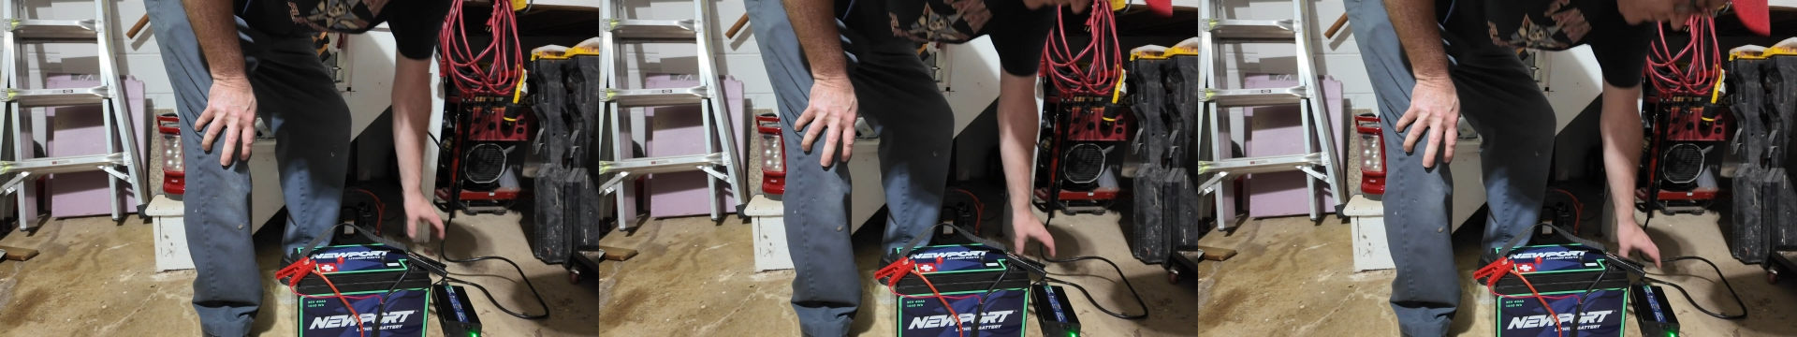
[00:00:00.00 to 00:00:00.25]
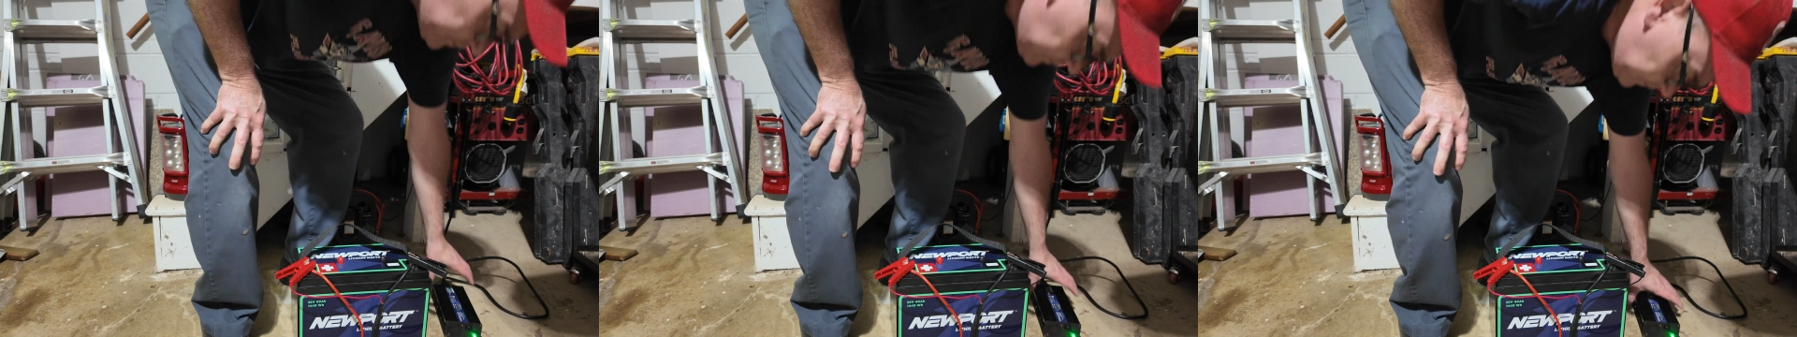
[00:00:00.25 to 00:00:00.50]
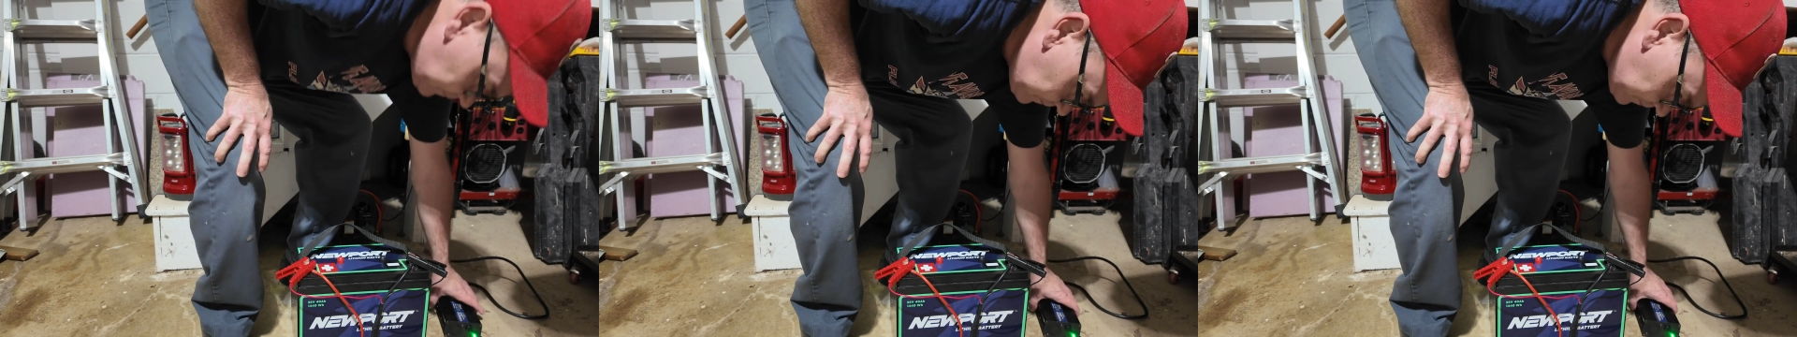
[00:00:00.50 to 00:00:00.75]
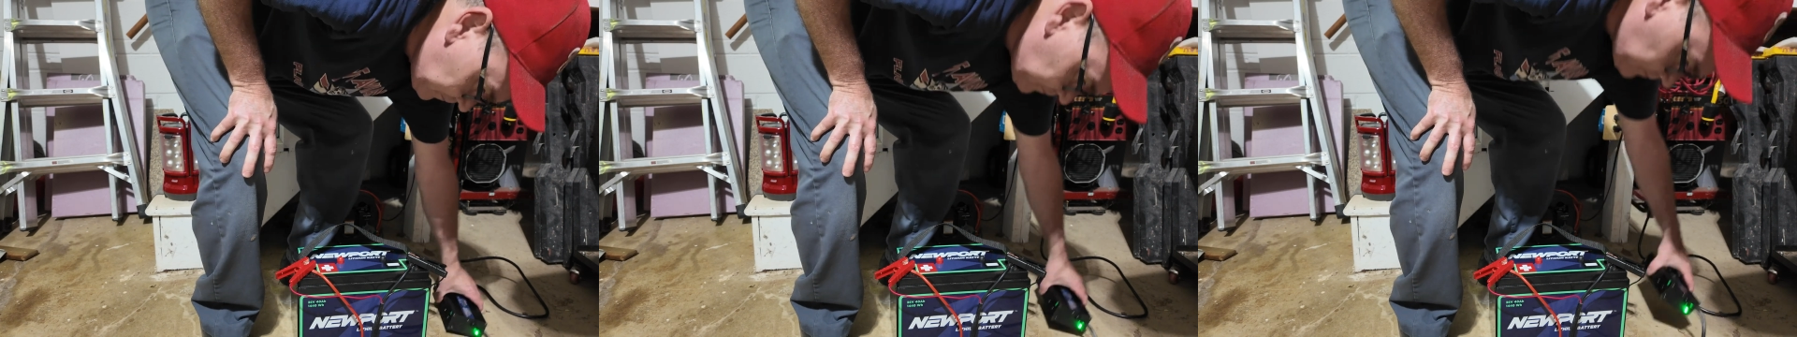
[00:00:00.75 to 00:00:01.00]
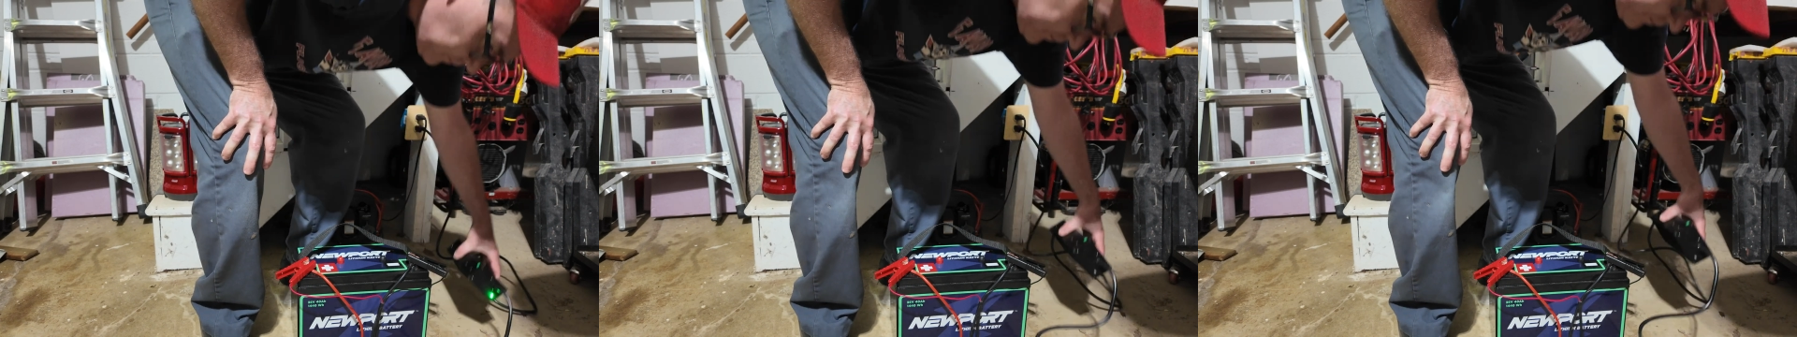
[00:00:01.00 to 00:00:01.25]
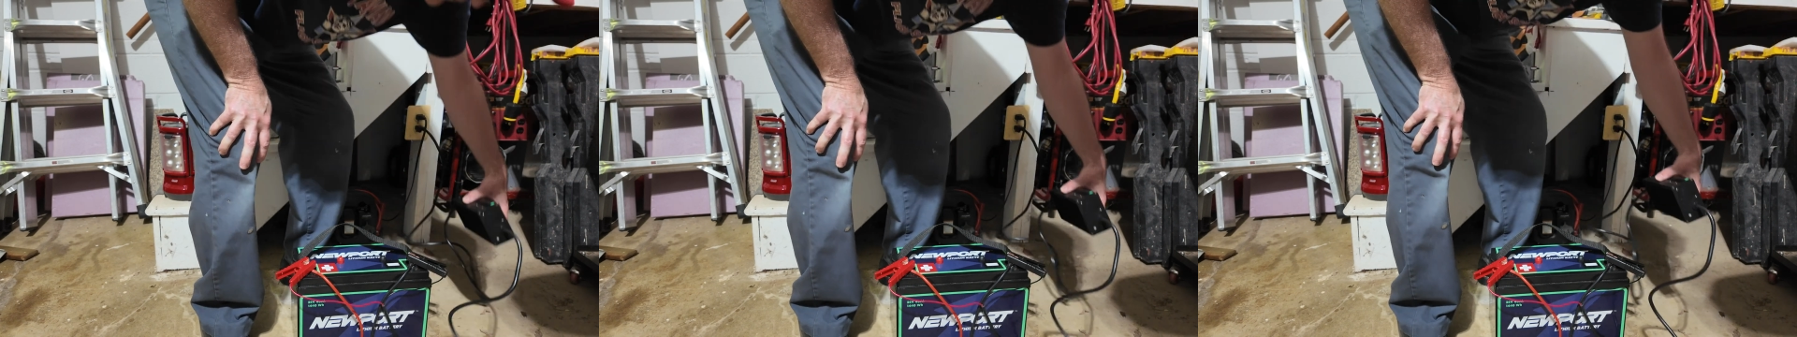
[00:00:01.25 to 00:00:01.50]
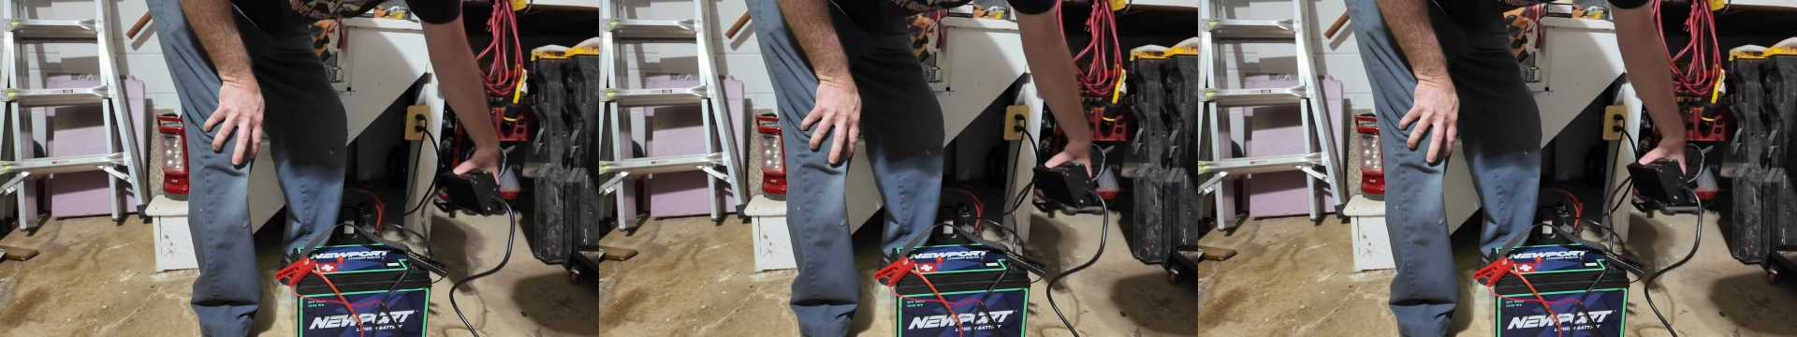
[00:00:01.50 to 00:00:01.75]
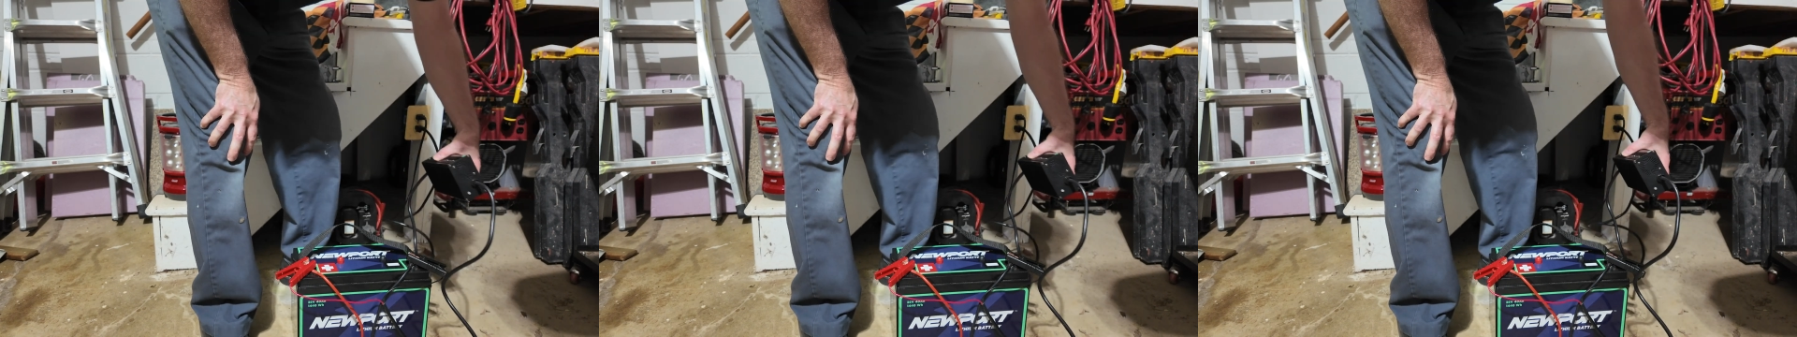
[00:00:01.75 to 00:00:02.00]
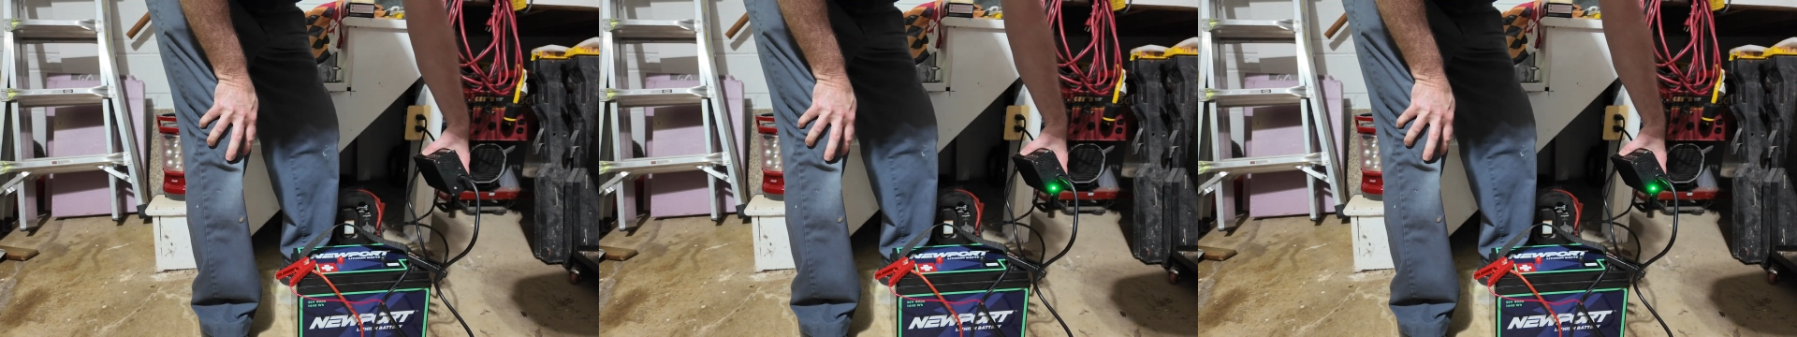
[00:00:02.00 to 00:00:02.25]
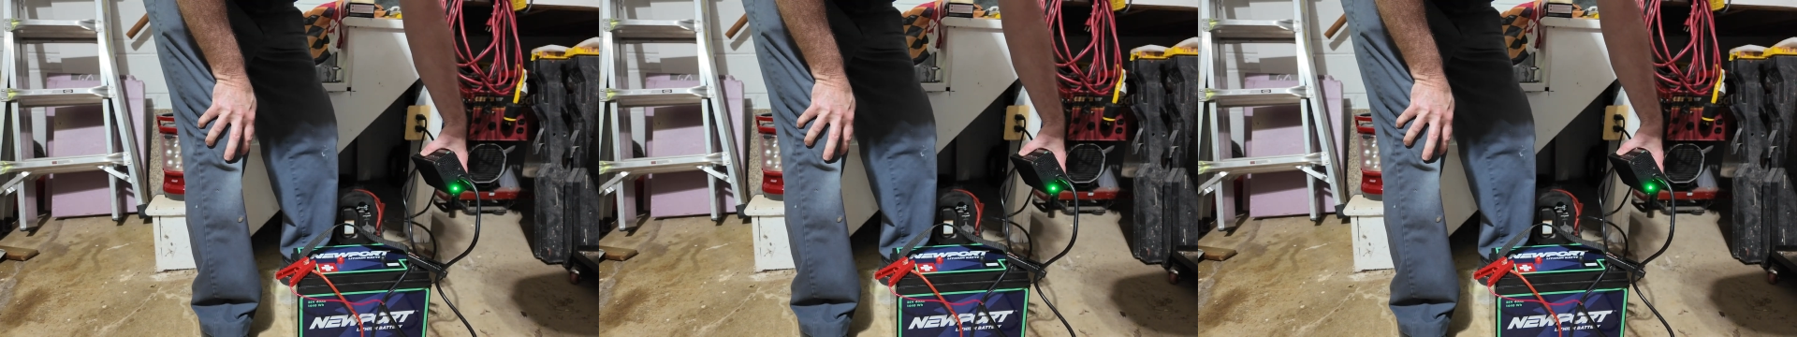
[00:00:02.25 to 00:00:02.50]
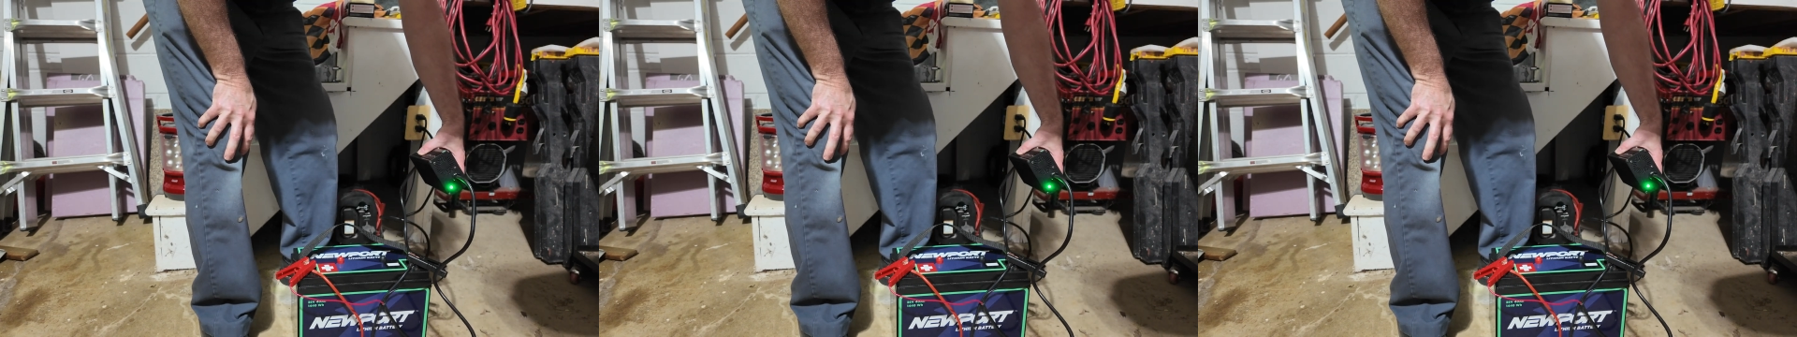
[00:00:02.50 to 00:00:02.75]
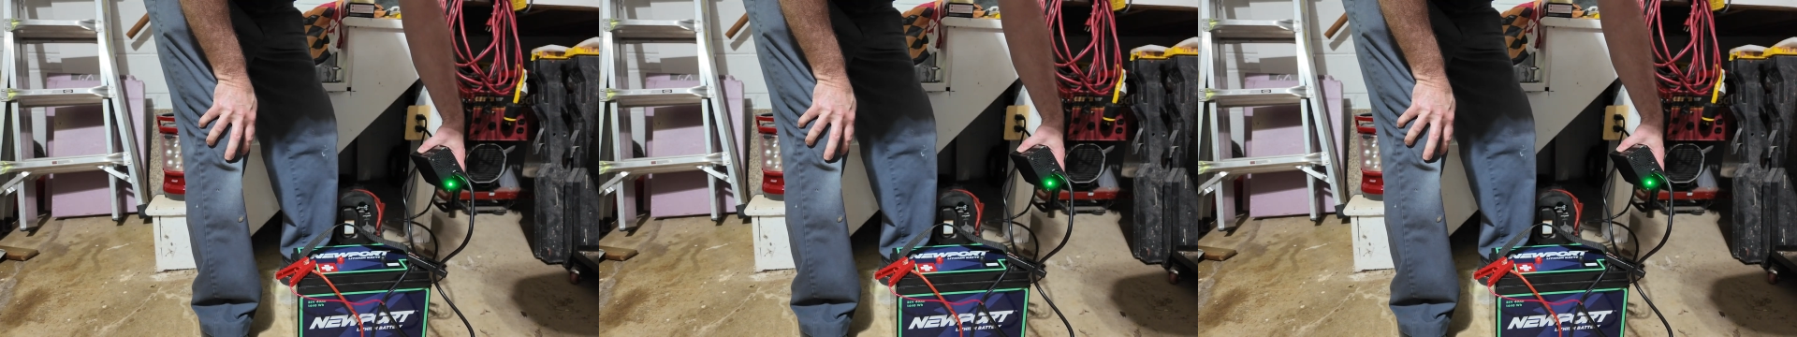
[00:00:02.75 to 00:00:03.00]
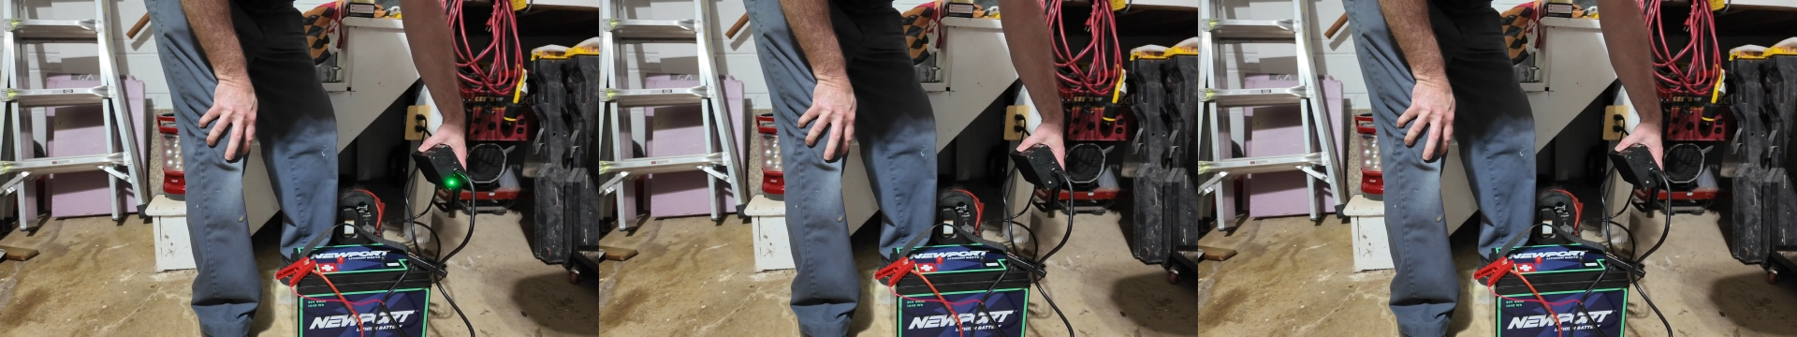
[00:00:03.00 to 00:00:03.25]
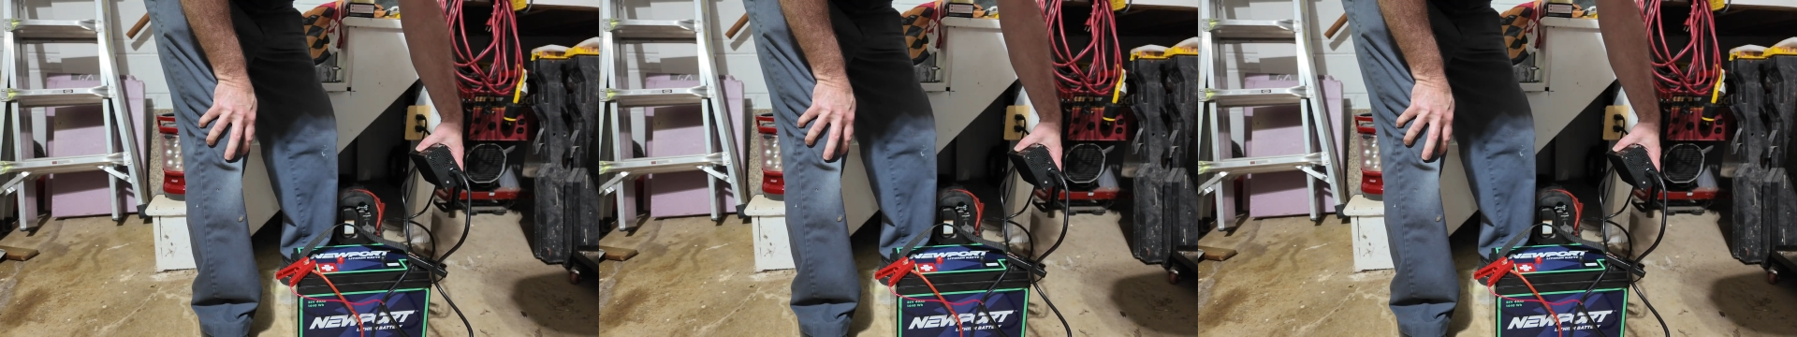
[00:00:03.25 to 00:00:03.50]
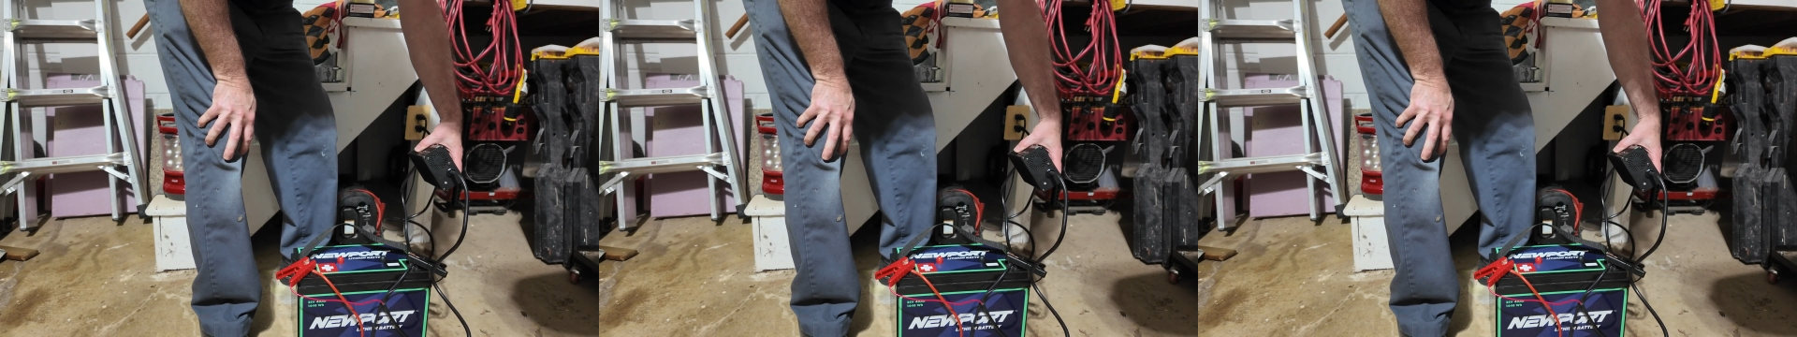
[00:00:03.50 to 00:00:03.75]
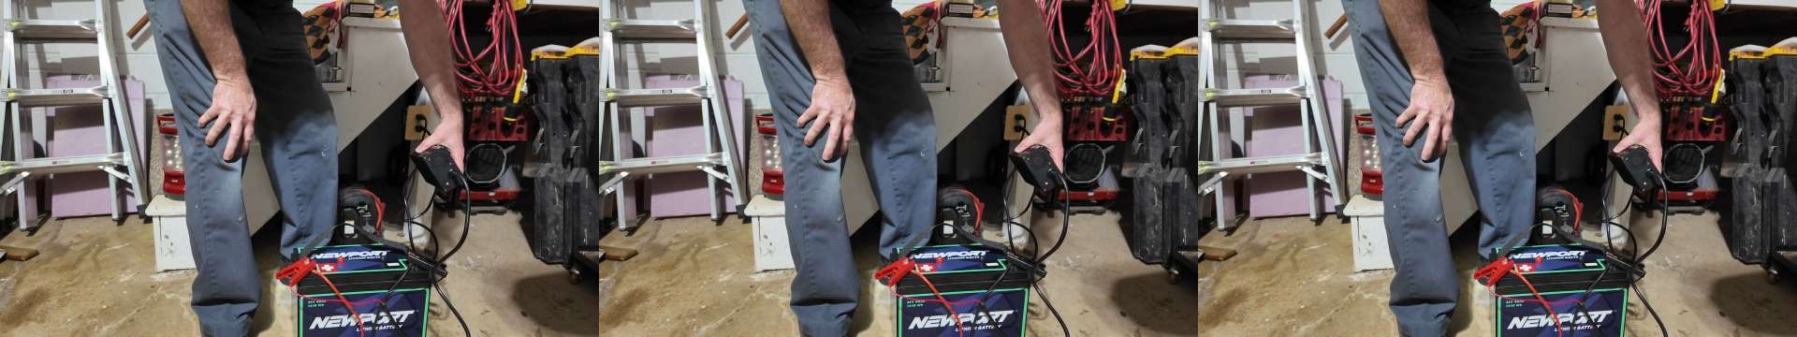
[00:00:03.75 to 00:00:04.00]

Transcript: (no speaker visible)